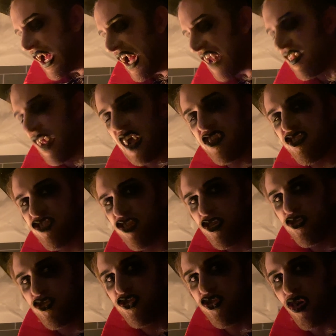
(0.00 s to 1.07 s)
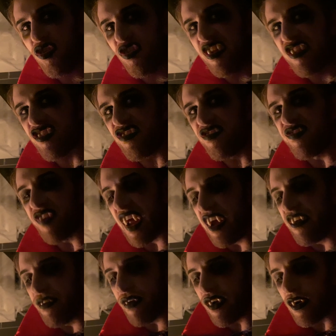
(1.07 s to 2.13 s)
A nice chocolate
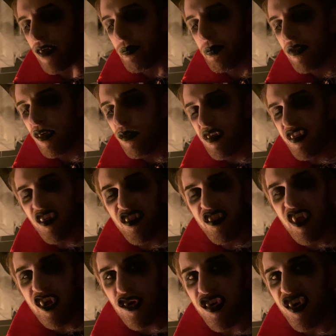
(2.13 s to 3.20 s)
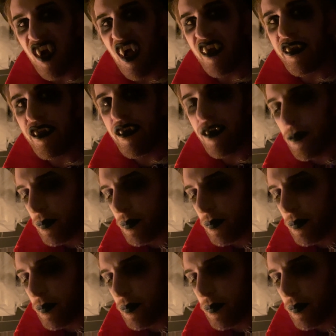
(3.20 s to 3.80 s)
flavor with the crust.